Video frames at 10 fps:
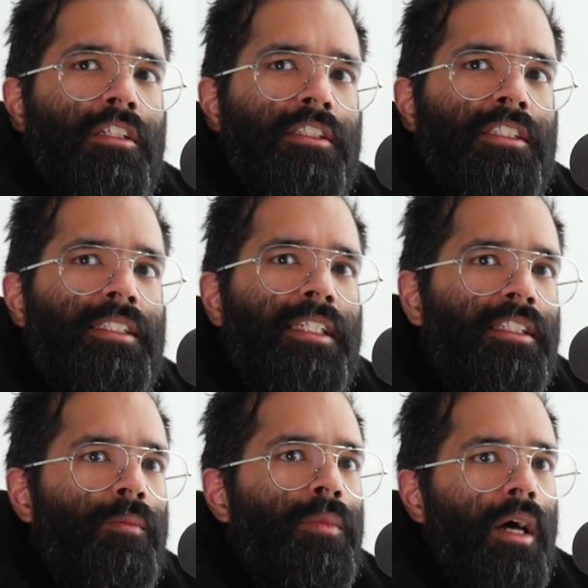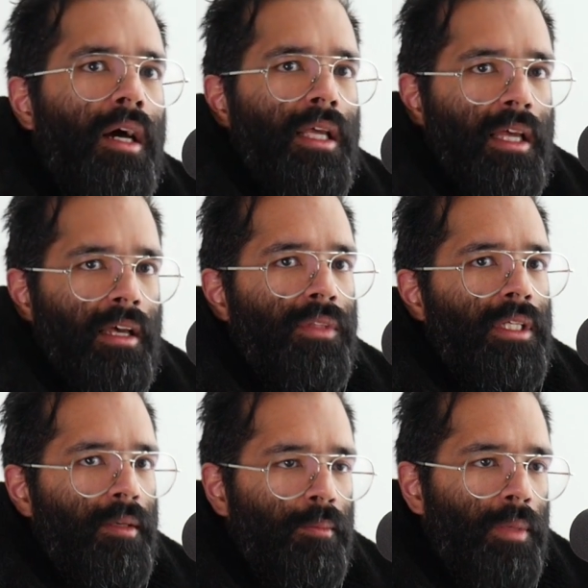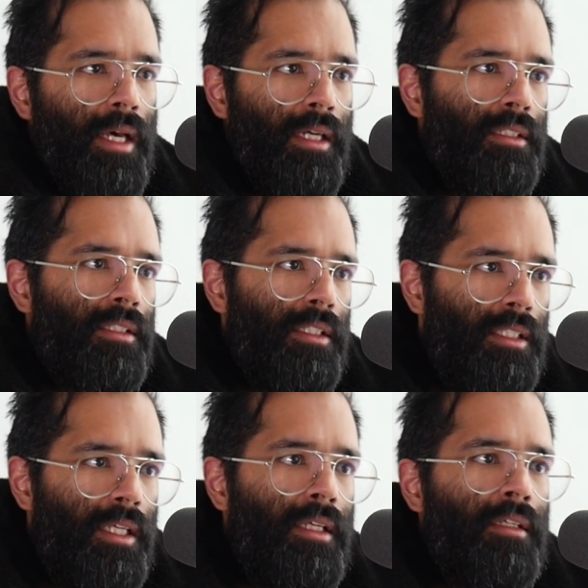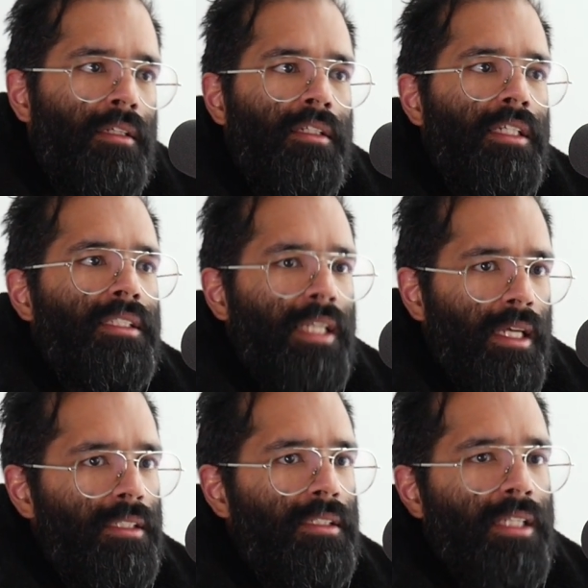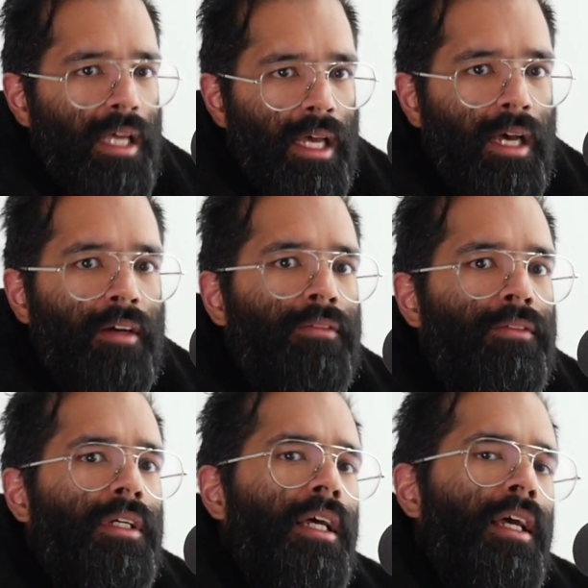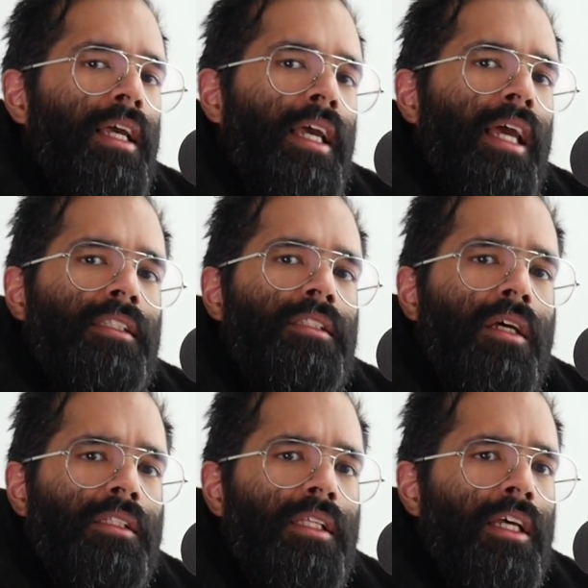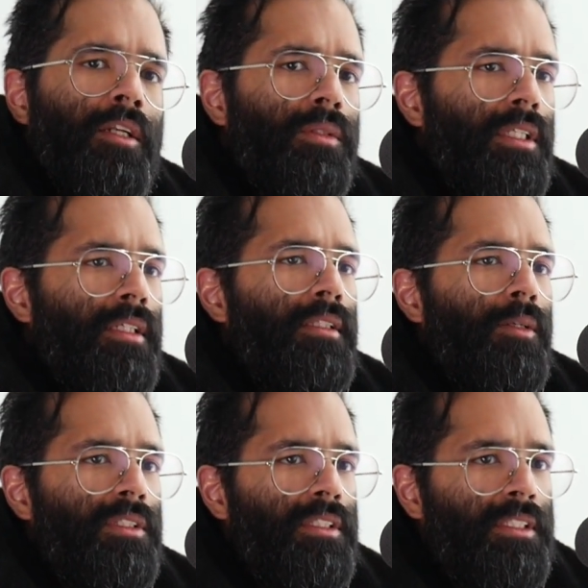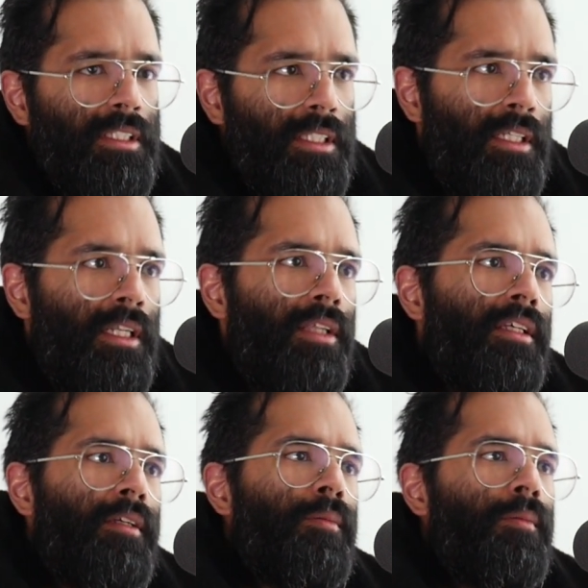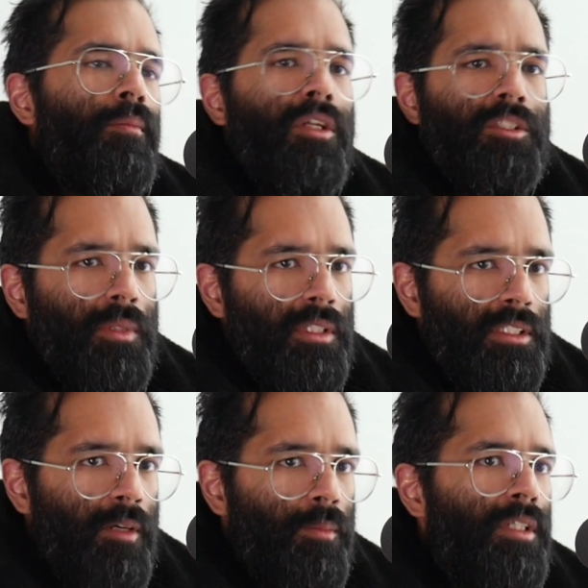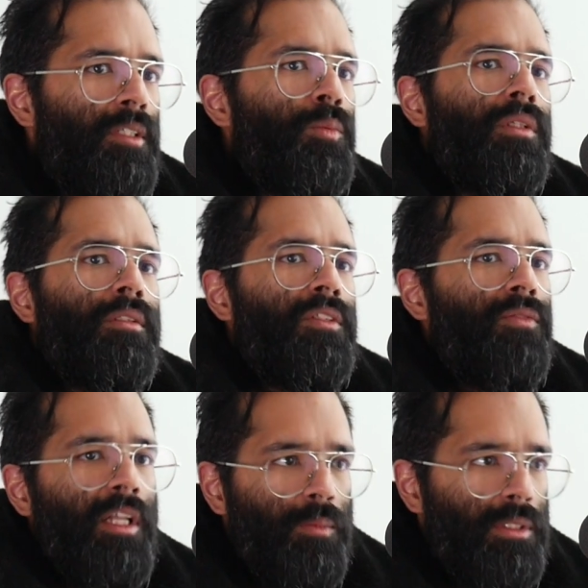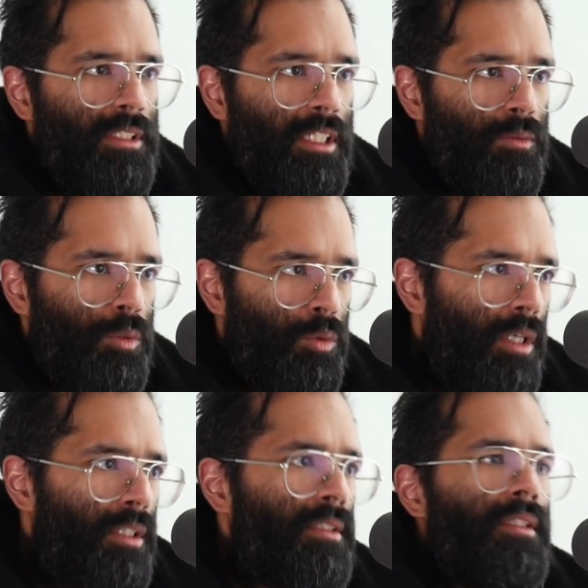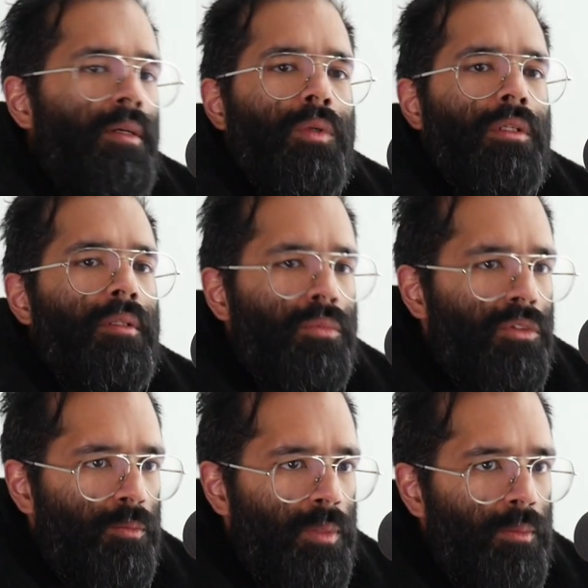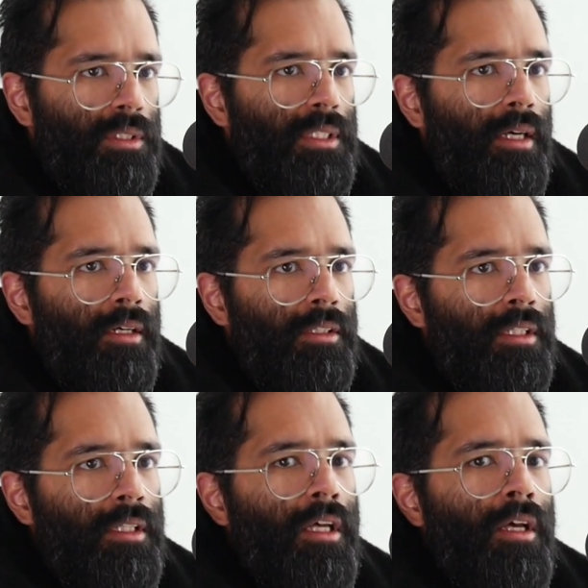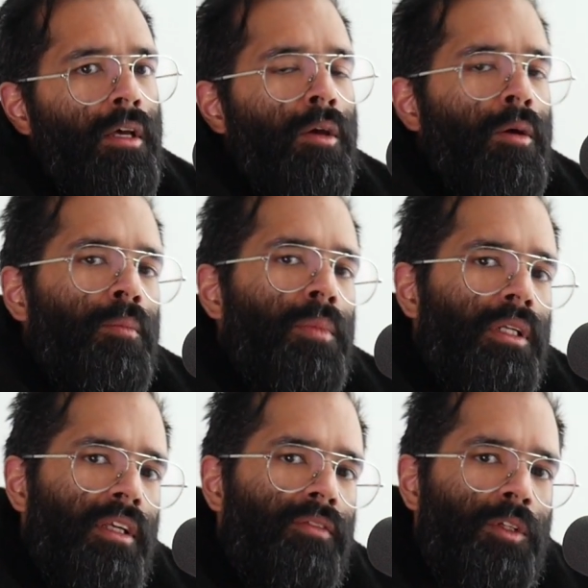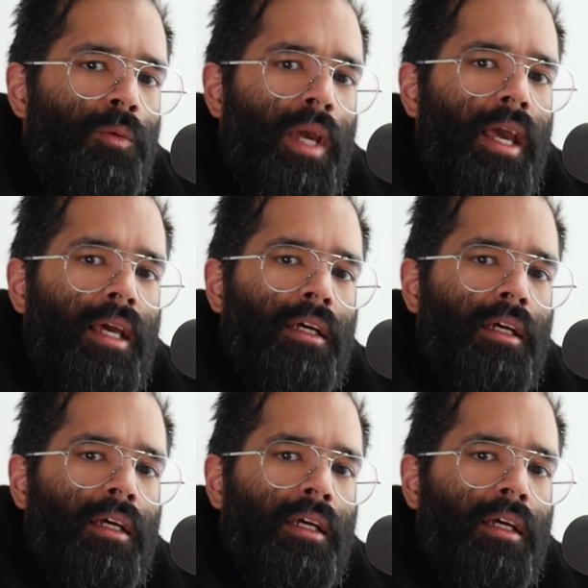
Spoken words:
seeing them not have the impact that they intended to have. And it's not that I don't think they will succeed. I think multiple of these companies will develop successful drugs that will improve people's health. But if you add